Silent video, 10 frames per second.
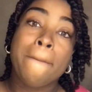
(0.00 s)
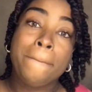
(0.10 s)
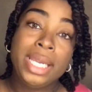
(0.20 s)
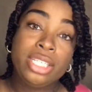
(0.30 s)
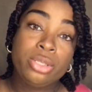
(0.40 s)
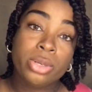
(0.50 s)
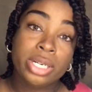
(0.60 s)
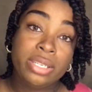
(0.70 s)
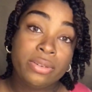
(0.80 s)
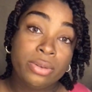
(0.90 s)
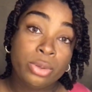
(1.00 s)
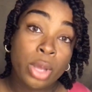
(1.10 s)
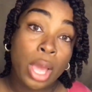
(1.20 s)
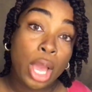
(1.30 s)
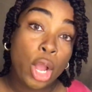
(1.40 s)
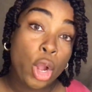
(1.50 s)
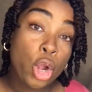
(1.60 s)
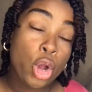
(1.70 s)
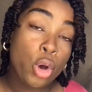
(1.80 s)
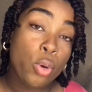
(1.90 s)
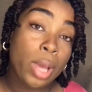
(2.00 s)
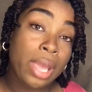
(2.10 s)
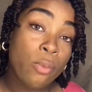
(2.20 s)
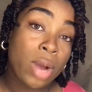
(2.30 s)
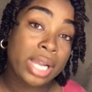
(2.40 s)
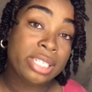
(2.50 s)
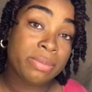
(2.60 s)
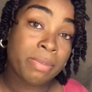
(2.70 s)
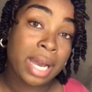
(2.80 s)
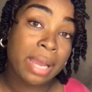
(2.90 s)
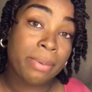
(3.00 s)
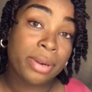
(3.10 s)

be sure to go and watch my